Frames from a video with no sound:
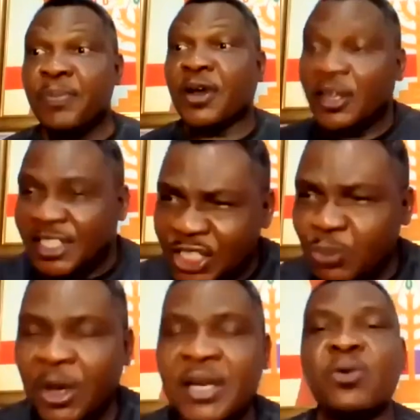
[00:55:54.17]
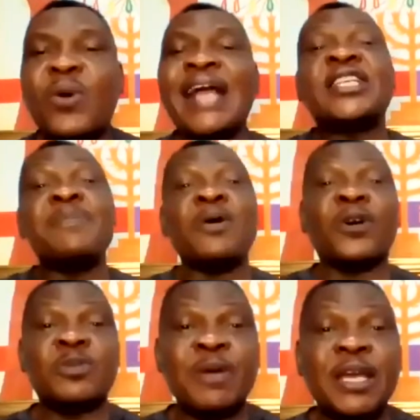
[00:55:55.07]
because this morning YTB
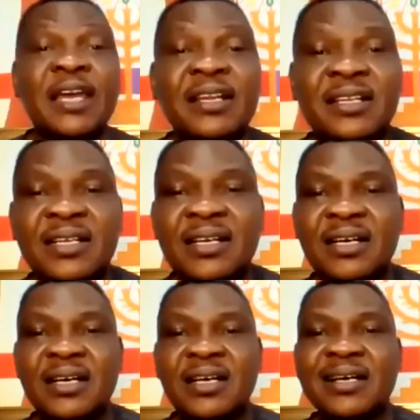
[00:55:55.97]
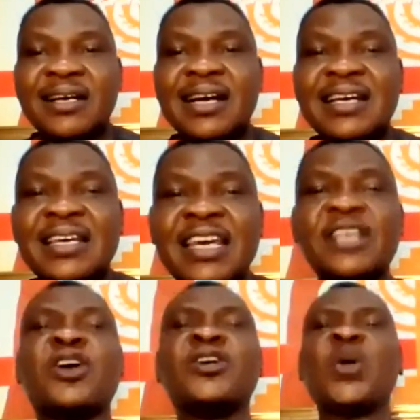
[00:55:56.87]
was speaking,
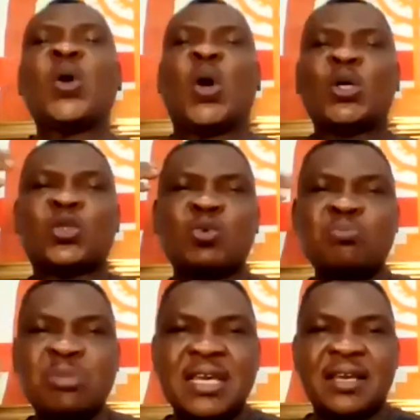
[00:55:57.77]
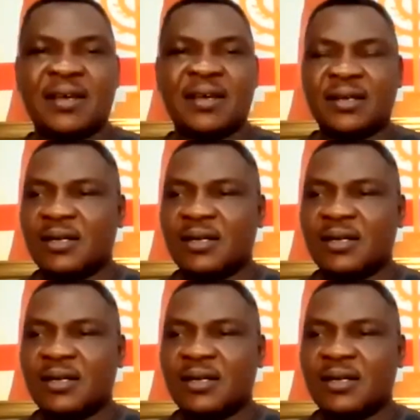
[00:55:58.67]
it just occurred to me